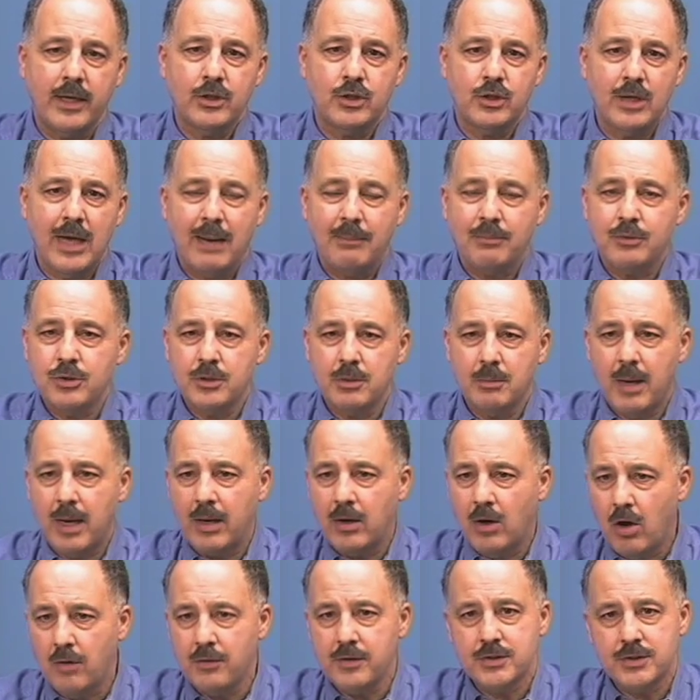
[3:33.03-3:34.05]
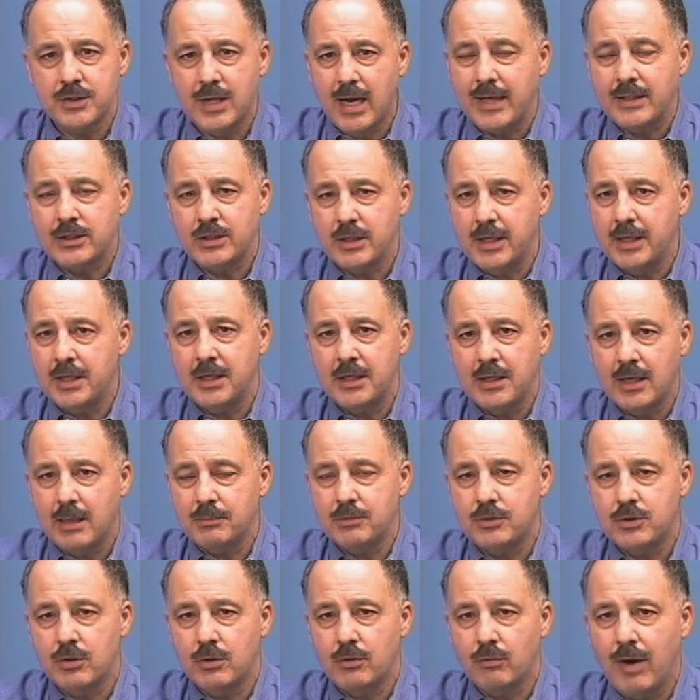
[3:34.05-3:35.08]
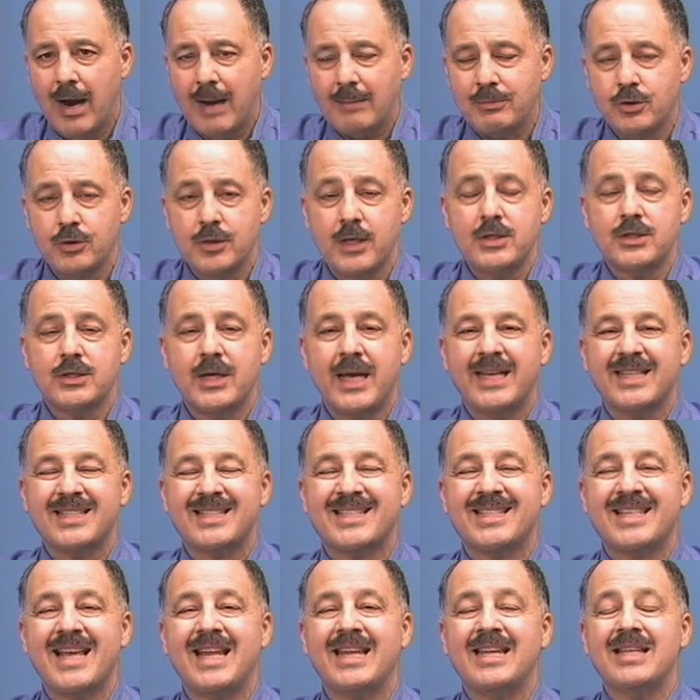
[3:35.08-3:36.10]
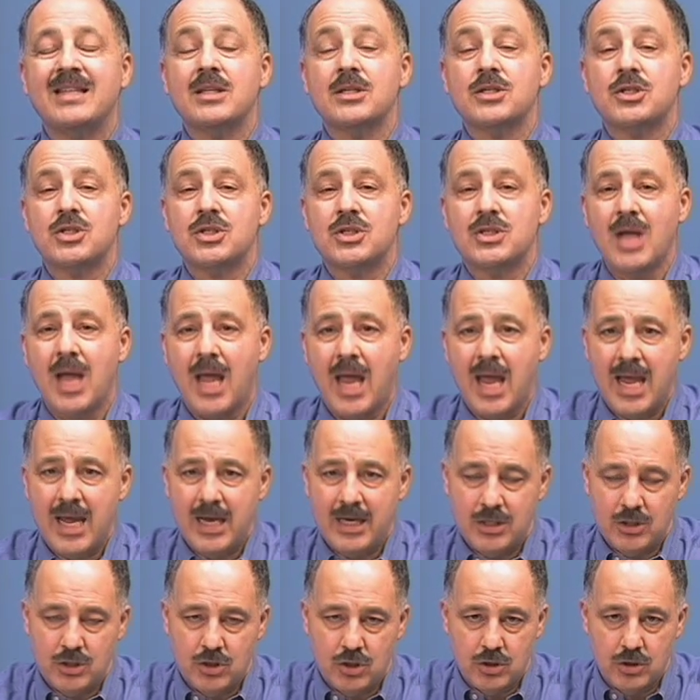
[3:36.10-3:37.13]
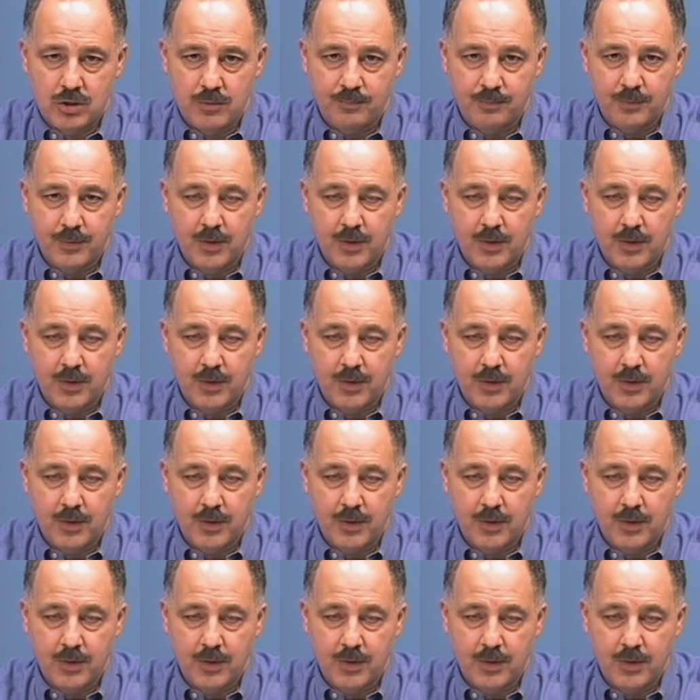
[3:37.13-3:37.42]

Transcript: chapters about all the signs leading up to the rapture. They say it's setting the stage